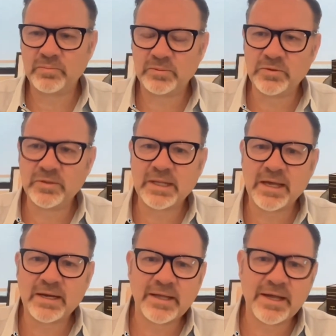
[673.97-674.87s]
doing that
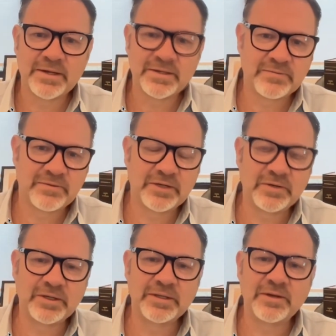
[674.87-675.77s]
allowed us to very
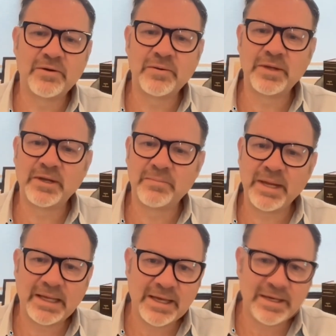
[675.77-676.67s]
quickly go in and make
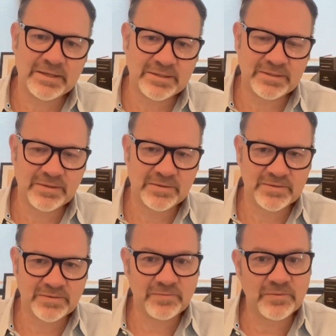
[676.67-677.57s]
edits to those
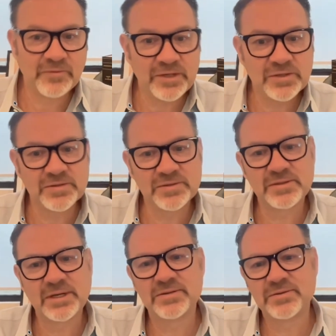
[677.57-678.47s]
features
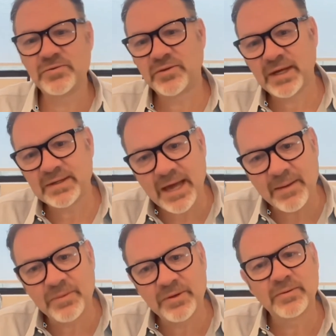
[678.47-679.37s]
as new things
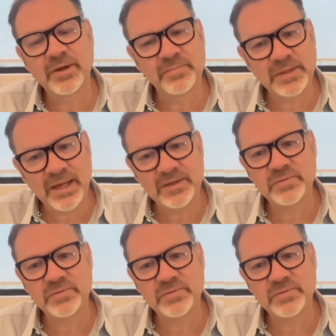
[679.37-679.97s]
happen, updates.